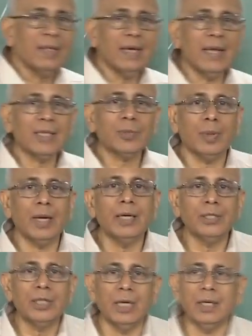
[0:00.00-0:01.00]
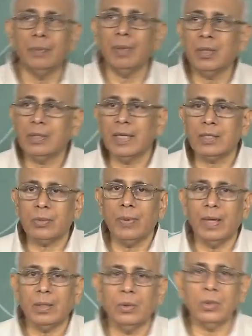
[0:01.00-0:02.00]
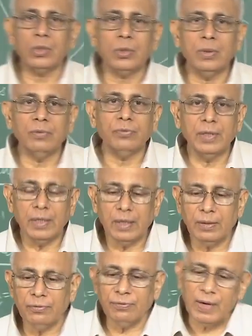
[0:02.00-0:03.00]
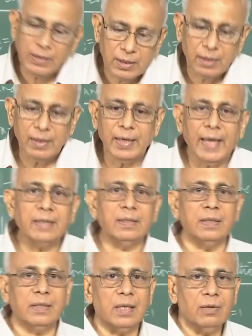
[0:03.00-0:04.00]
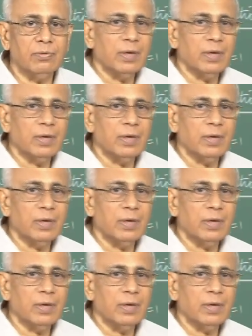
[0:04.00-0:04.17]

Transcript: than exponentially, because x squared goes to infinity faster than x itself